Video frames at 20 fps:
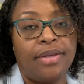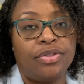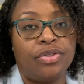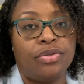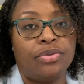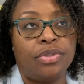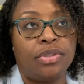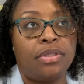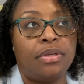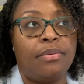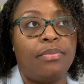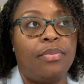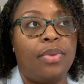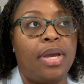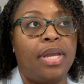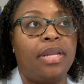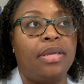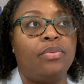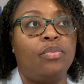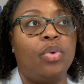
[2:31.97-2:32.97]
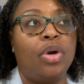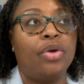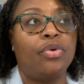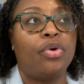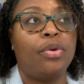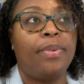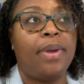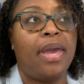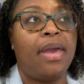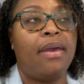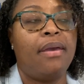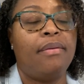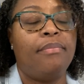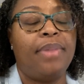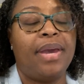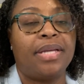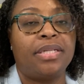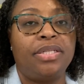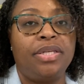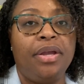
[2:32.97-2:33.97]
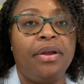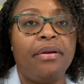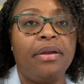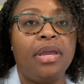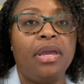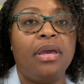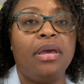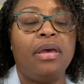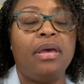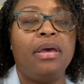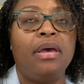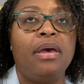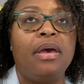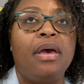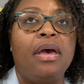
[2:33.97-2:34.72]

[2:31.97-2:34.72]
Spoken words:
So one group had bacteria,